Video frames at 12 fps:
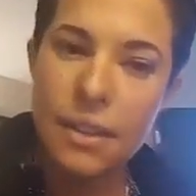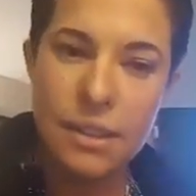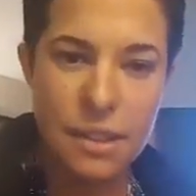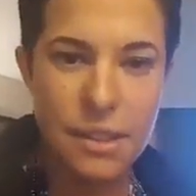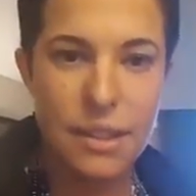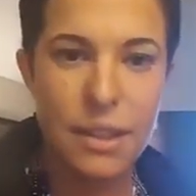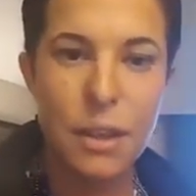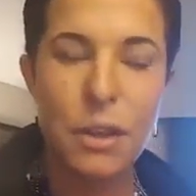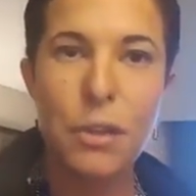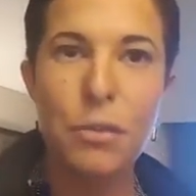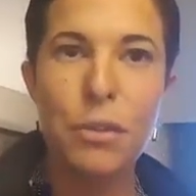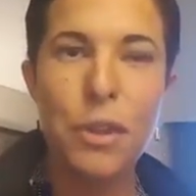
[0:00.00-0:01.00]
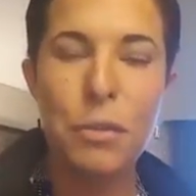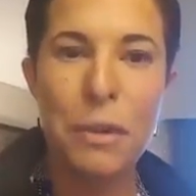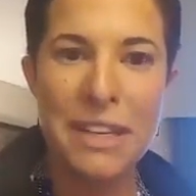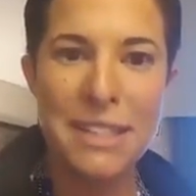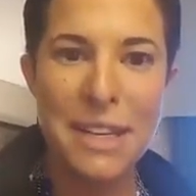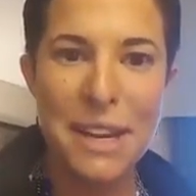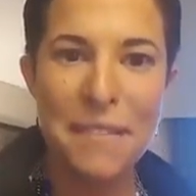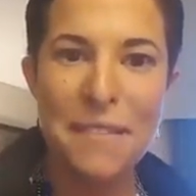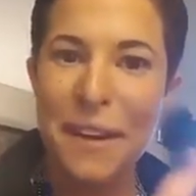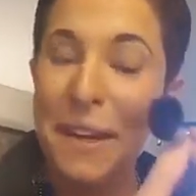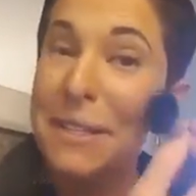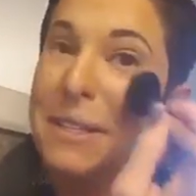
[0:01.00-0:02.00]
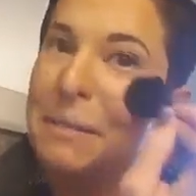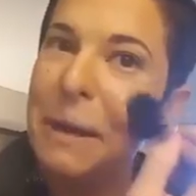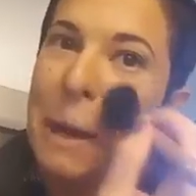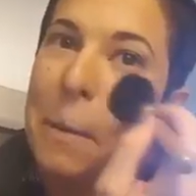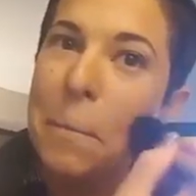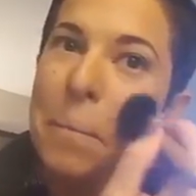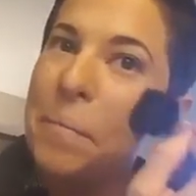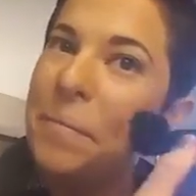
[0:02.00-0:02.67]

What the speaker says: To the resting face, right?